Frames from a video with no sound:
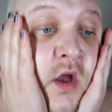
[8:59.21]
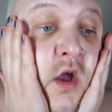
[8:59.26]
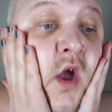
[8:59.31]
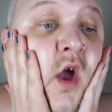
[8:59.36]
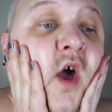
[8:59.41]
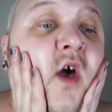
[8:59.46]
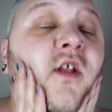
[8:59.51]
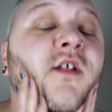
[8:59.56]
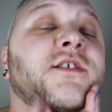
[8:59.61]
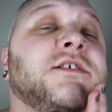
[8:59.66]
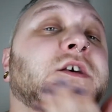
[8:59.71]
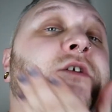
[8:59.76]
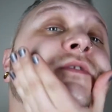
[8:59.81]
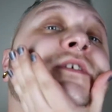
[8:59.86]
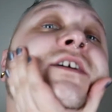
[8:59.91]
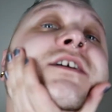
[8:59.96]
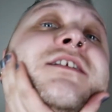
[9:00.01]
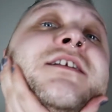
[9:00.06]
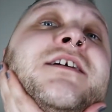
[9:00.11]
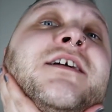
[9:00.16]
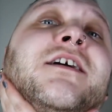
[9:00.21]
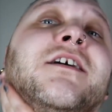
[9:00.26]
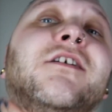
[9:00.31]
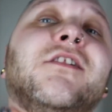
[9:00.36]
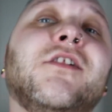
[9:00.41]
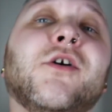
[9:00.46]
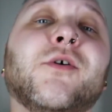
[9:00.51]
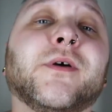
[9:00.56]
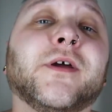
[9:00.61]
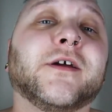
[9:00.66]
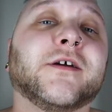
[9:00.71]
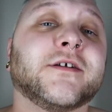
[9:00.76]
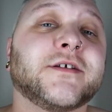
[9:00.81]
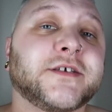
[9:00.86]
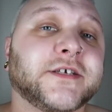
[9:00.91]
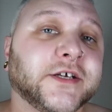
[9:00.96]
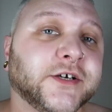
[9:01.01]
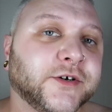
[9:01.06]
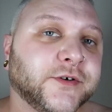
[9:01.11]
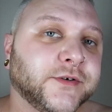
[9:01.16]
and it's only going to get glowier,
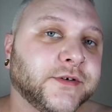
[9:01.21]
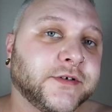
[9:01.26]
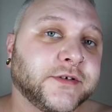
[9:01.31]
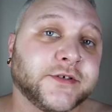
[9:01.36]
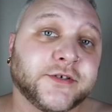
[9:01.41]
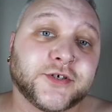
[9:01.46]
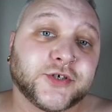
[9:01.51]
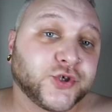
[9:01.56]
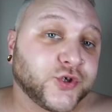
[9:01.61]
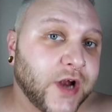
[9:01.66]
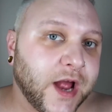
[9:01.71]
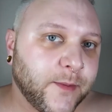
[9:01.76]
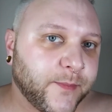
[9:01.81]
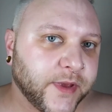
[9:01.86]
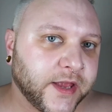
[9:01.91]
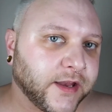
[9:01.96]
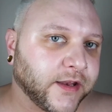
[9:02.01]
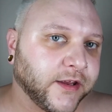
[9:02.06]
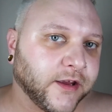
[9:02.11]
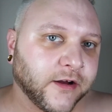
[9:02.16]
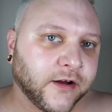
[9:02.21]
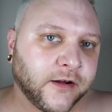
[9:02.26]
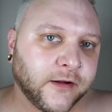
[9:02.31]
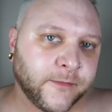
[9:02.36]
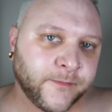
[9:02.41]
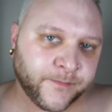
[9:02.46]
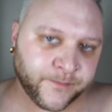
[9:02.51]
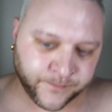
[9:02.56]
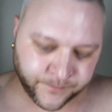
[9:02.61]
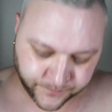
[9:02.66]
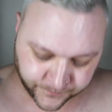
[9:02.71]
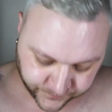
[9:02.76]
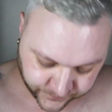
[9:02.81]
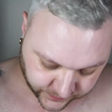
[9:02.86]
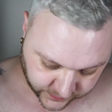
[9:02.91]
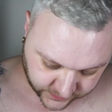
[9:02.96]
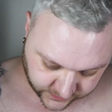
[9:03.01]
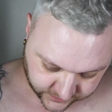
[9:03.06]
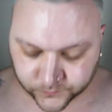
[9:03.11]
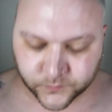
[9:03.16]
so strap in, y'all.
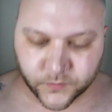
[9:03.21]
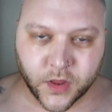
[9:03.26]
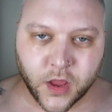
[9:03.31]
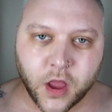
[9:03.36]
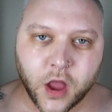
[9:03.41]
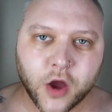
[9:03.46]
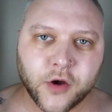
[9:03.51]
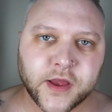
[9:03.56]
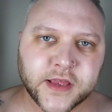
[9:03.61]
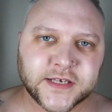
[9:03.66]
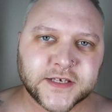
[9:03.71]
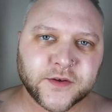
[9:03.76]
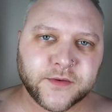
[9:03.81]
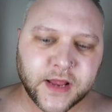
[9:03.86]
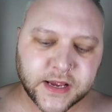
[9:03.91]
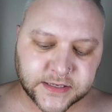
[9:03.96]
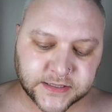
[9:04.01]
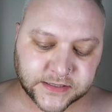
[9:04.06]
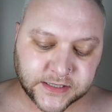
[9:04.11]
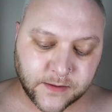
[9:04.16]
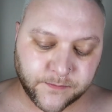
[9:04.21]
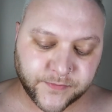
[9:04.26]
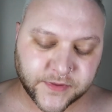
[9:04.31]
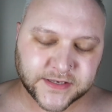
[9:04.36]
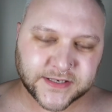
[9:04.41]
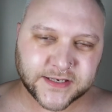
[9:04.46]
Okay, so next up, this